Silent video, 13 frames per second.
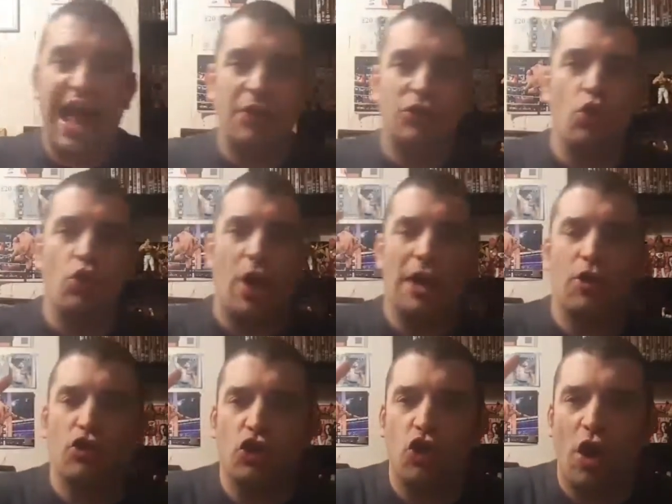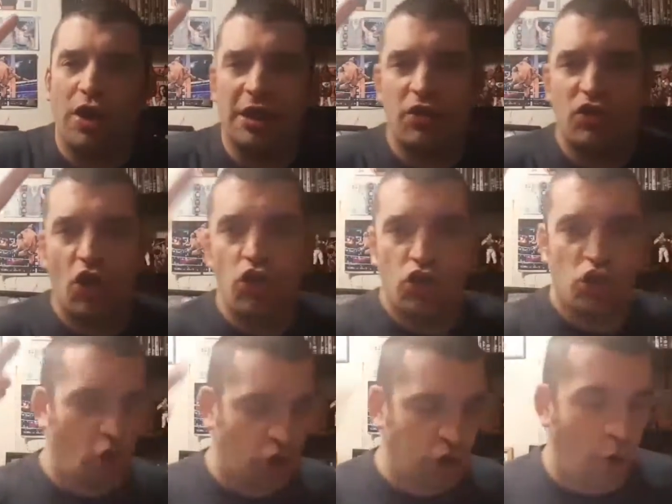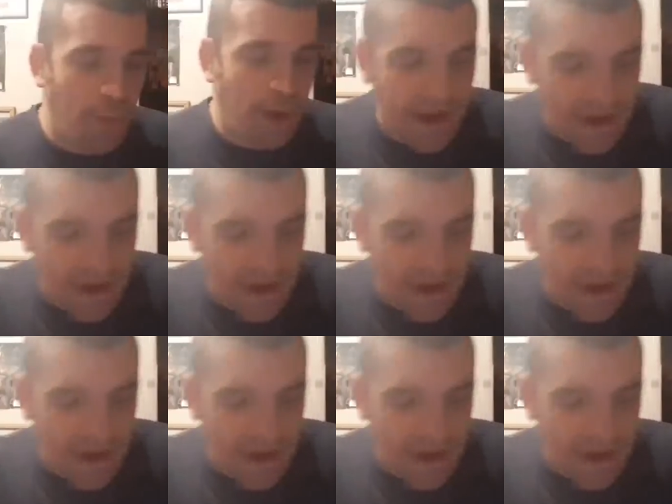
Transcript: and Luke Gallows and Cole Anderson, The Club,